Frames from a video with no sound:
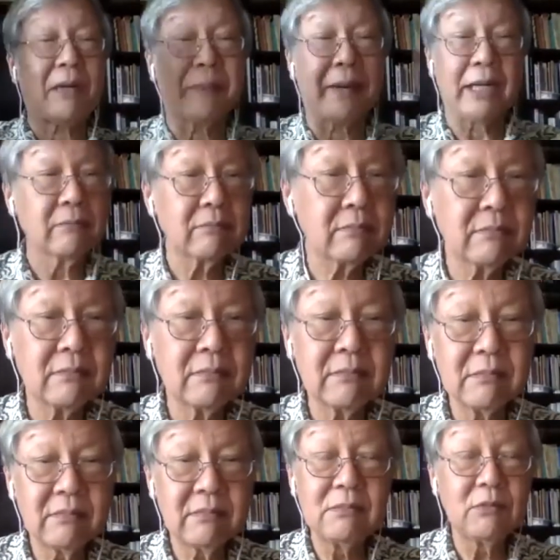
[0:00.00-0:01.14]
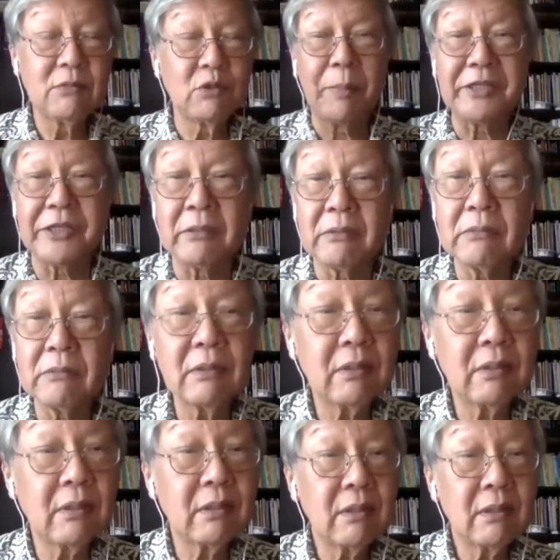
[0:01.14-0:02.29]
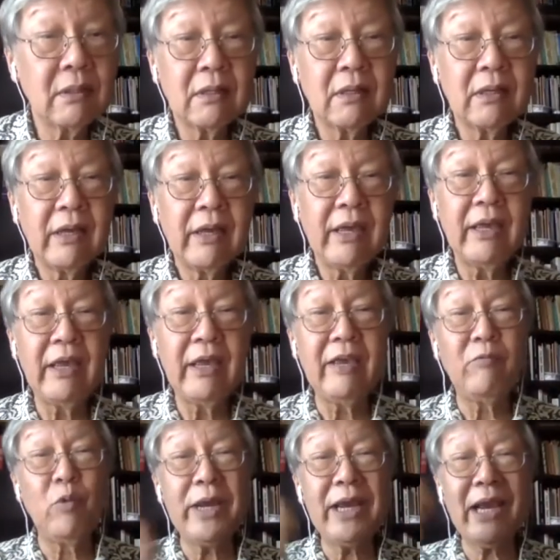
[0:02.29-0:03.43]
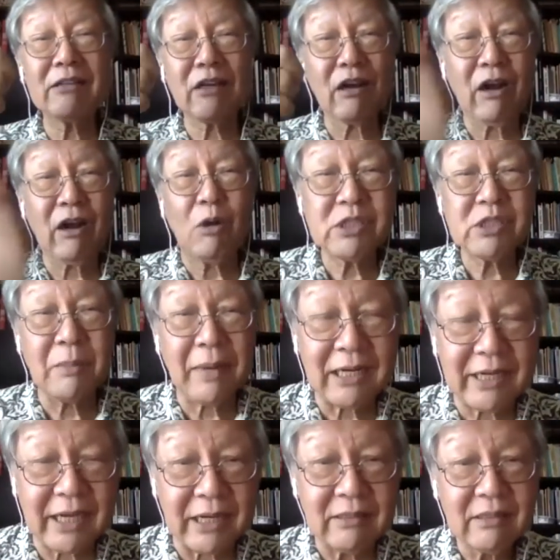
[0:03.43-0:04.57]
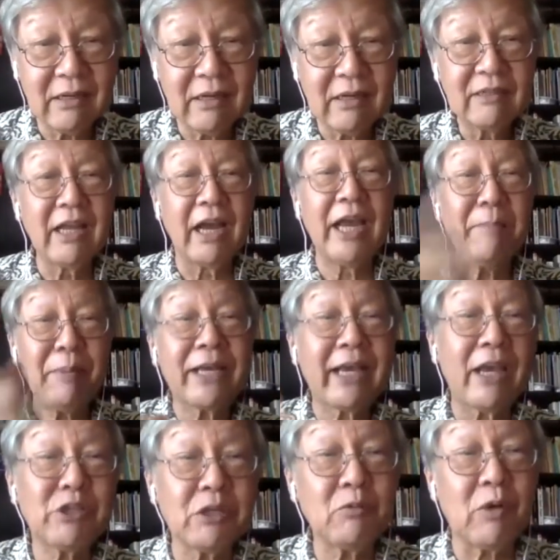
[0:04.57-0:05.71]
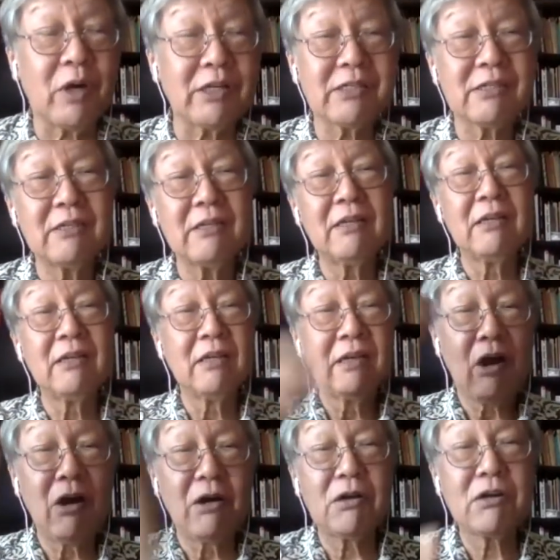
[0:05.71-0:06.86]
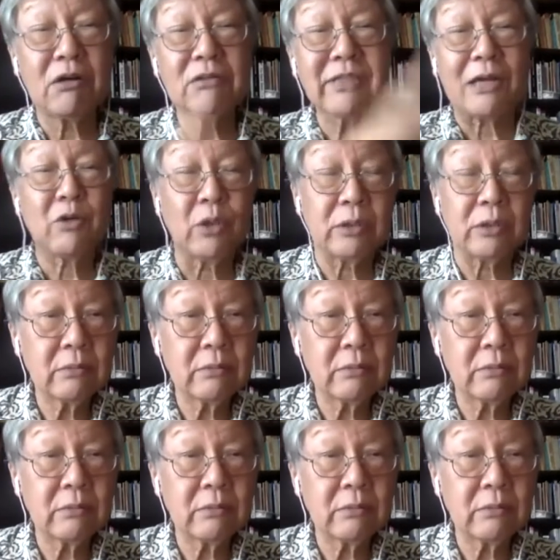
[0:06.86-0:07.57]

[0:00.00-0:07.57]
back. No big deal. If we had closed the market, the implication was Hong Kong takut.